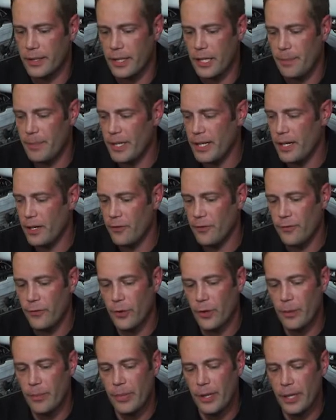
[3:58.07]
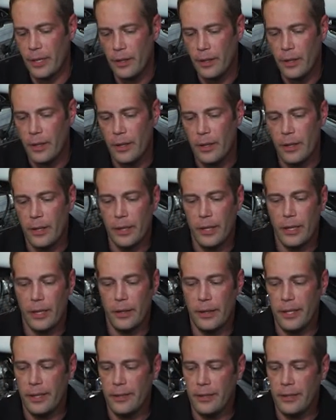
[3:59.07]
keep an eye out for. But in